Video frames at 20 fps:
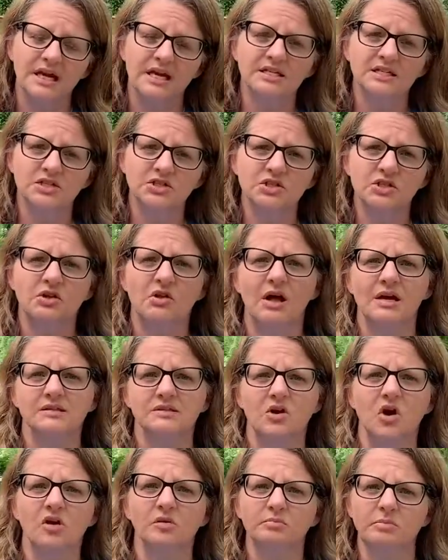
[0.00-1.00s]
I teach a
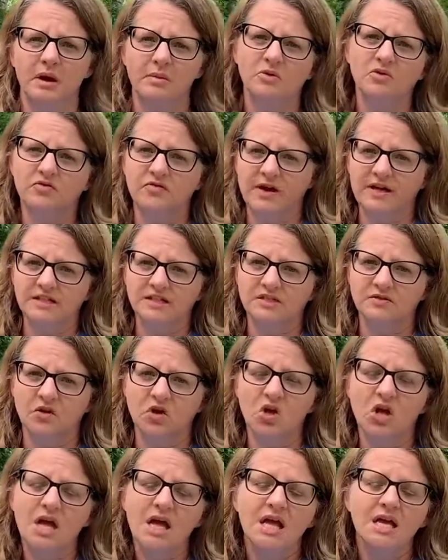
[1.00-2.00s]
class called Bubble
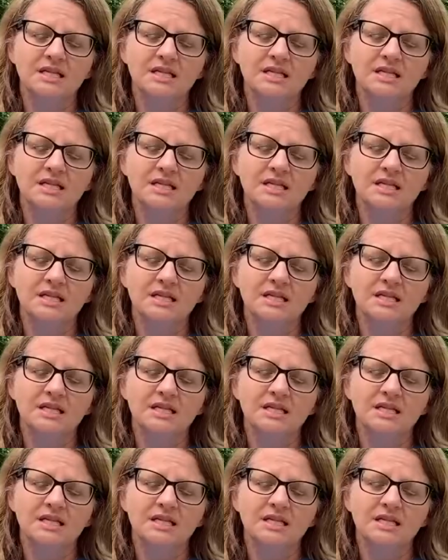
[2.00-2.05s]
Festival.